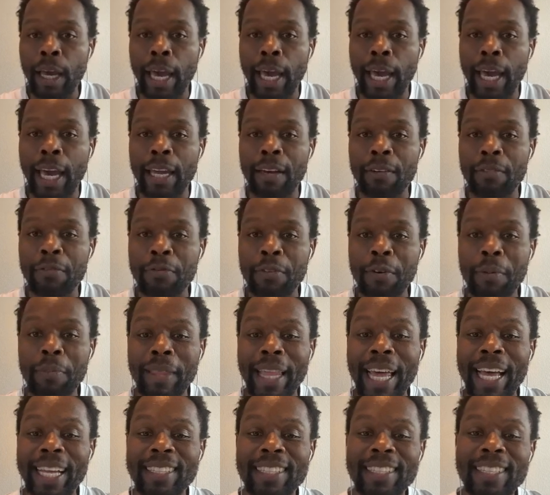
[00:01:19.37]
And
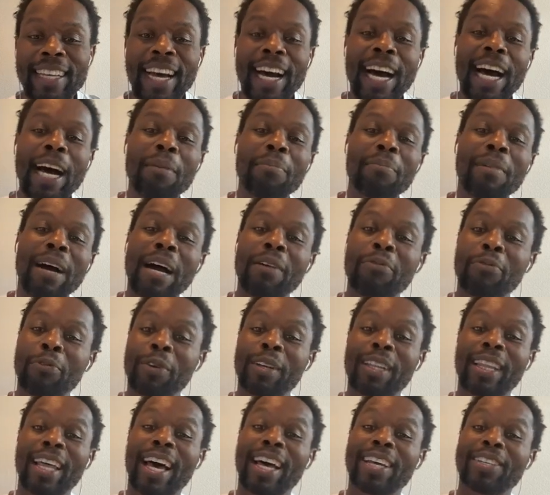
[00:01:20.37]
from that time, I've
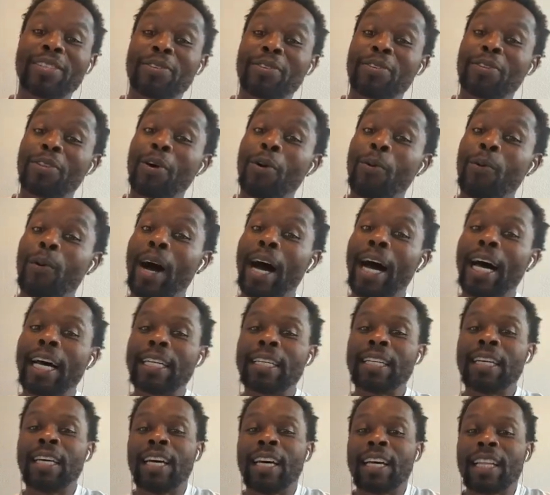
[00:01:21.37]
realized, you know
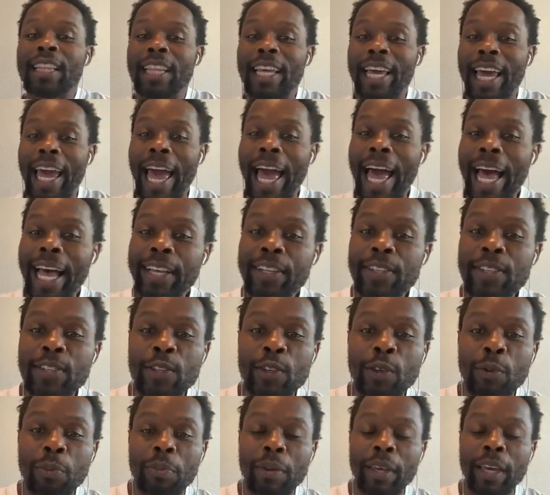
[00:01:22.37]
what? There has
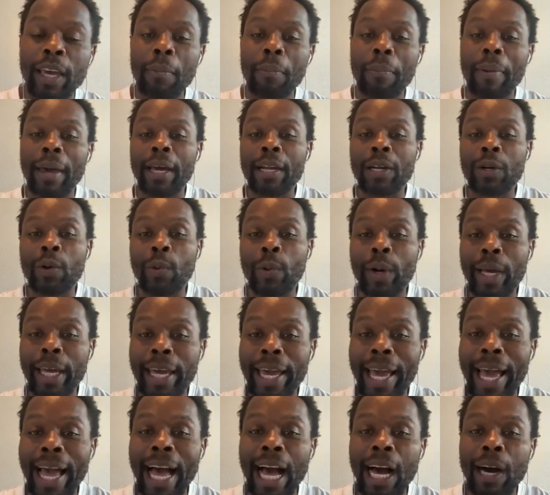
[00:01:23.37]
to be a better
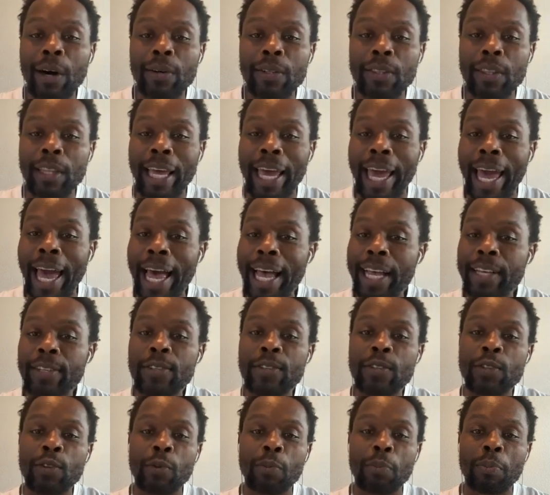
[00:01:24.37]
way out. There
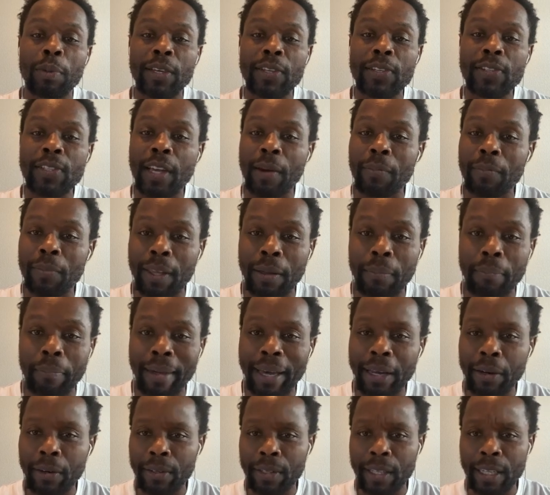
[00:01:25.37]
has to be something
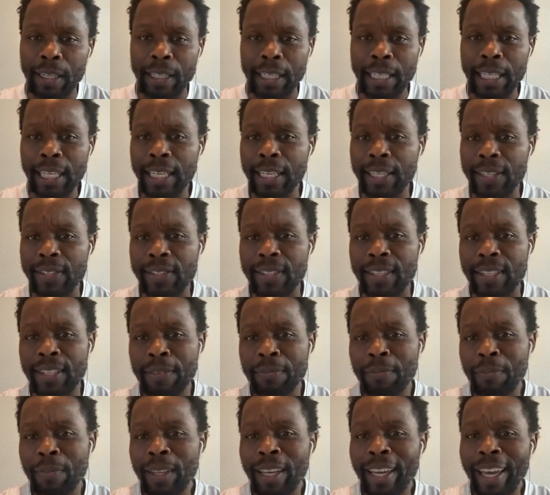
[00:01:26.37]
better than
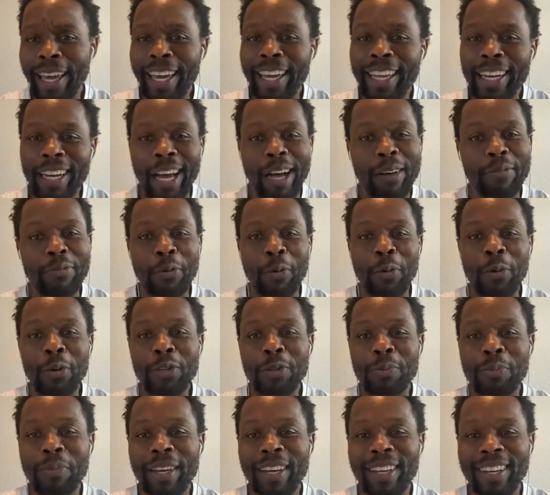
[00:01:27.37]
this. And of
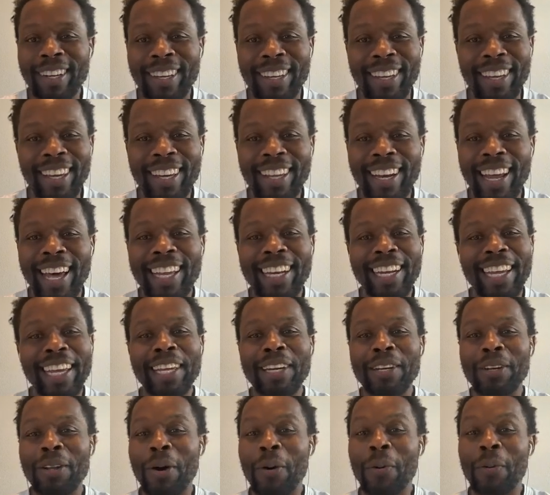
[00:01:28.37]
course, being a kid, I
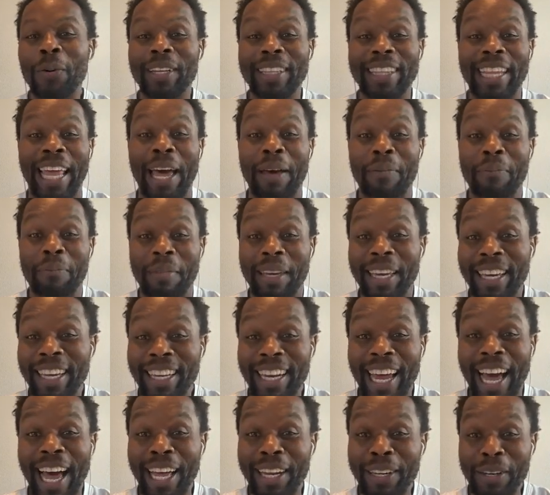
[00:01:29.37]
didn't know what that
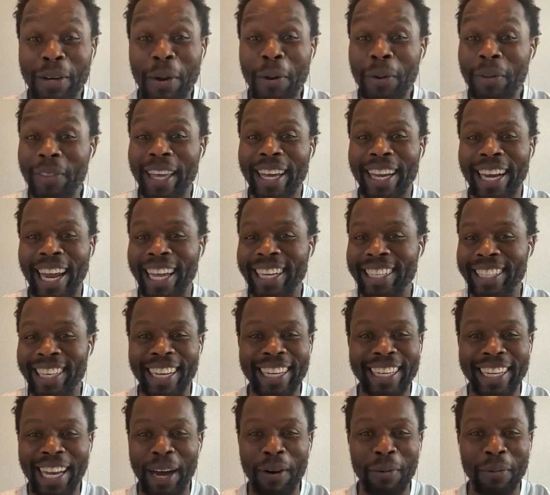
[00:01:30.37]
meant. I know that I
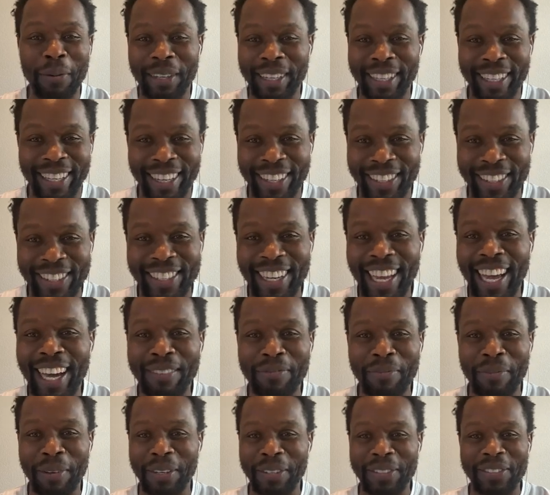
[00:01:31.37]
did not want to get
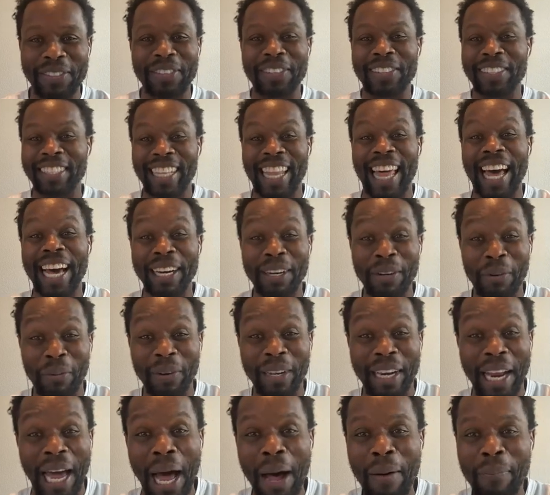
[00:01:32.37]
shot because there's a lot of
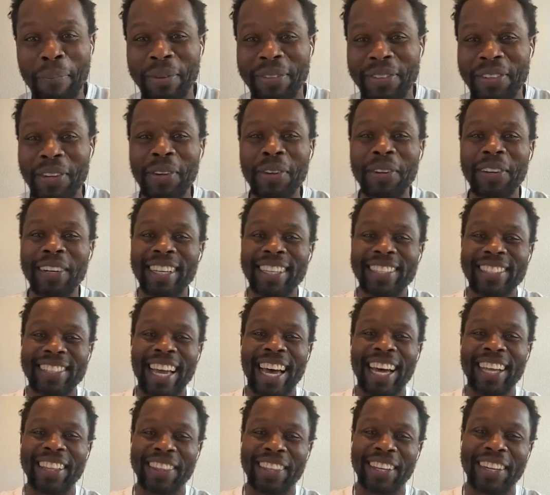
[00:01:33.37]
great opportunities
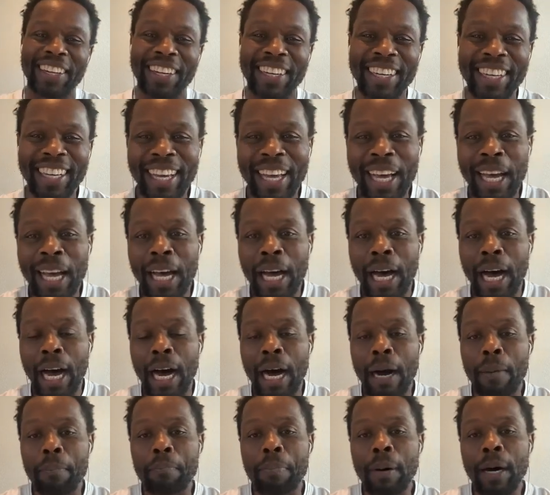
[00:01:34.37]
out there.
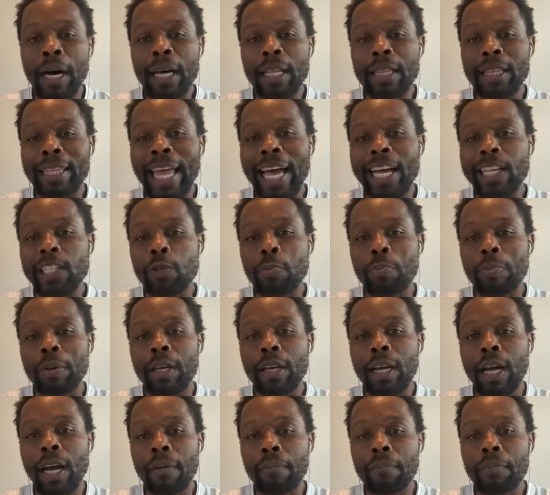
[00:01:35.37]
Uh, but that's
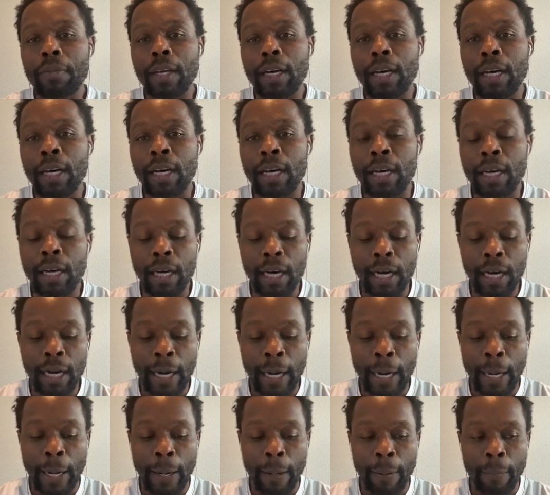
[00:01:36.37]
become the
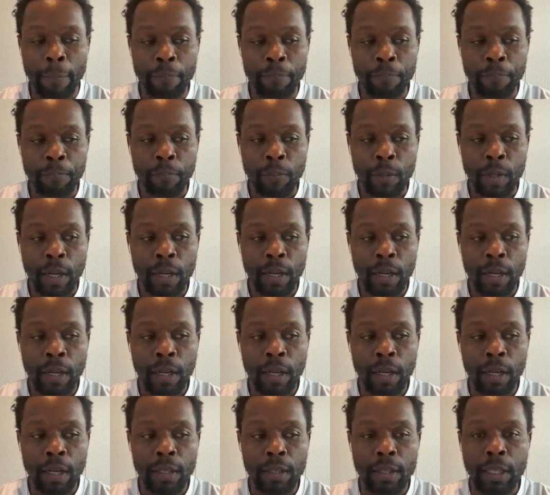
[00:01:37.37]
um,
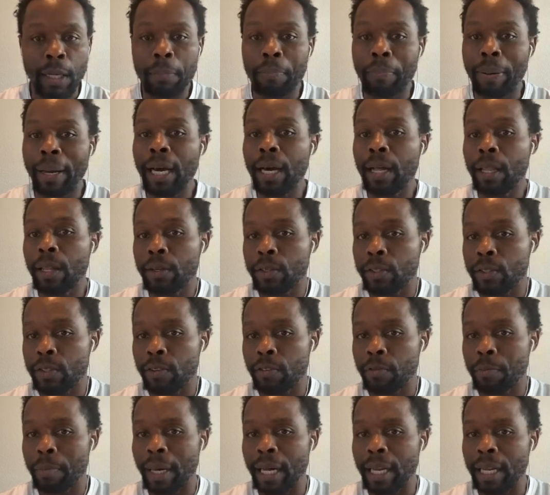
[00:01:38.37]
the pillars
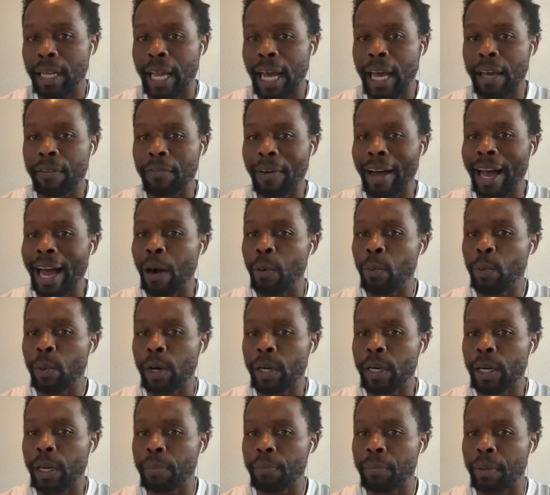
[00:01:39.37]
of my life. I
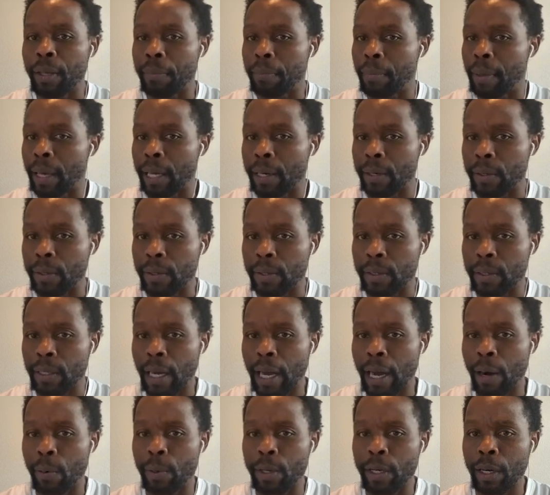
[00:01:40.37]
want to be better.
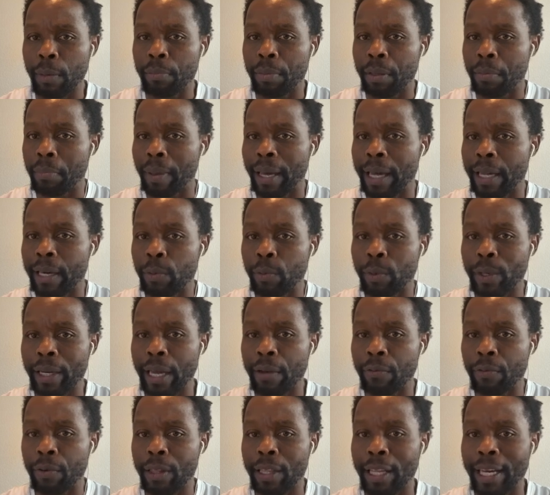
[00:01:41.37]
I want to be better
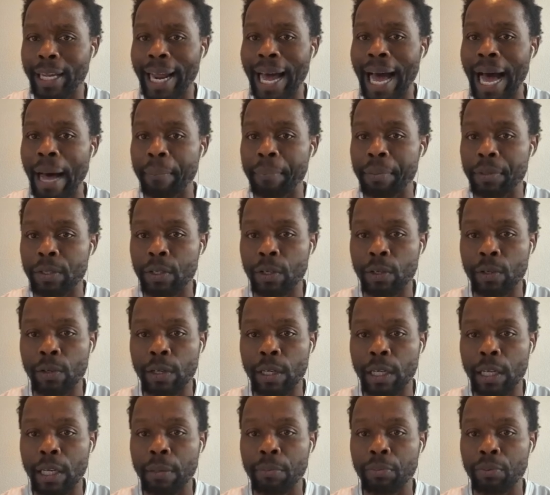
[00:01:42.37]
whenever that
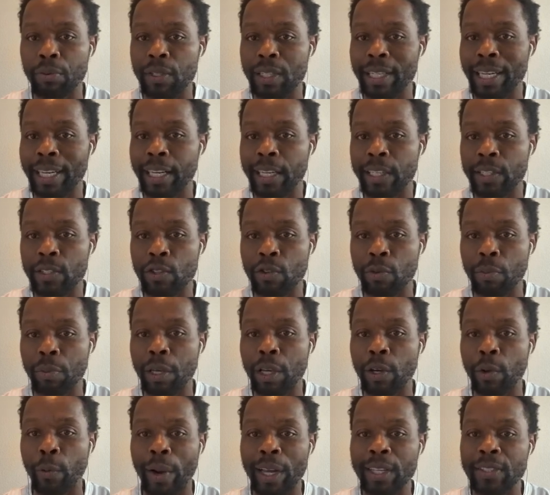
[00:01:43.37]
opportunity presenting to
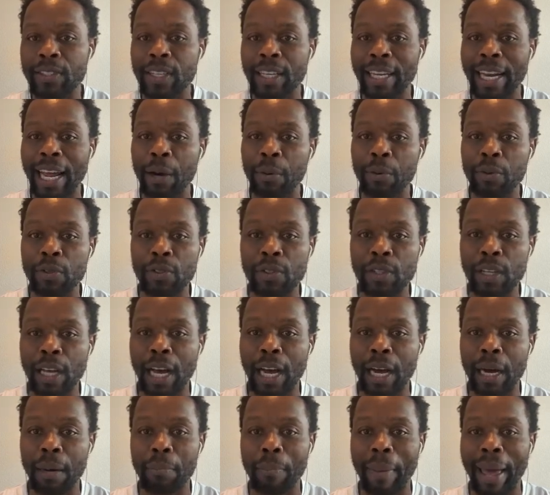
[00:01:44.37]
me. Granted, I was
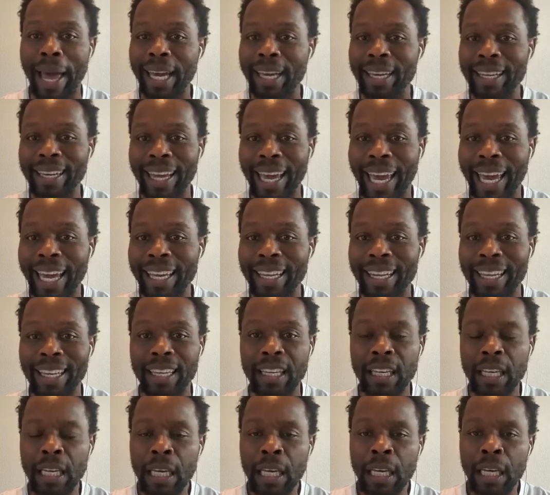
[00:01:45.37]
uh, back in
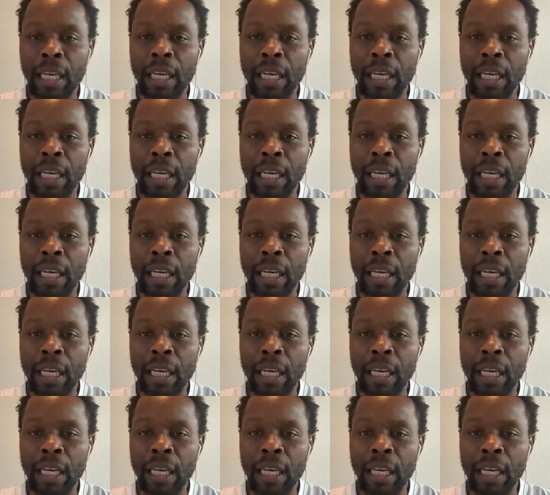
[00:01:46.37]
Haiti.